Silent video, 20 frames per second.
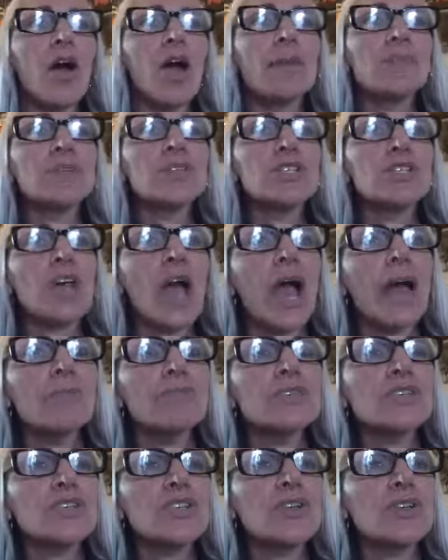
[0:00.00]
I'm
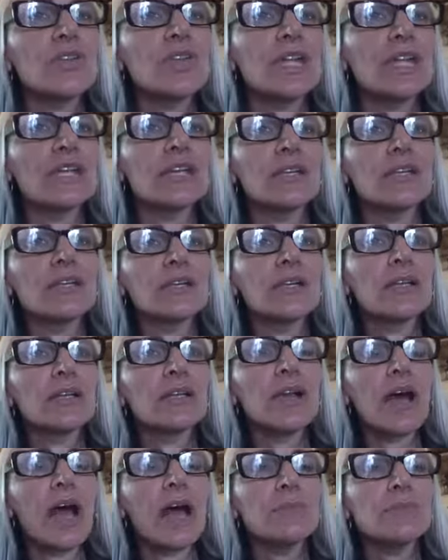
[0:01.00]
sure
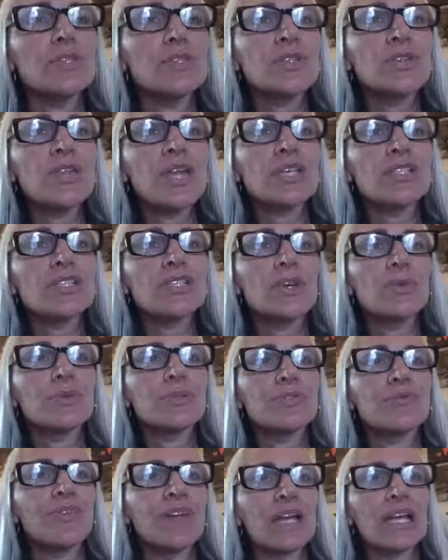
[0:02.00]
that show
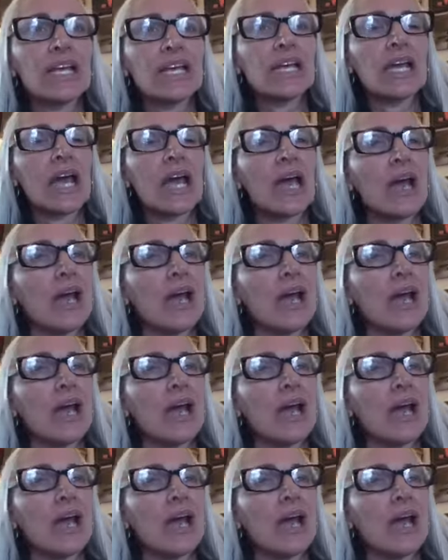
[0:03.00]
was funny.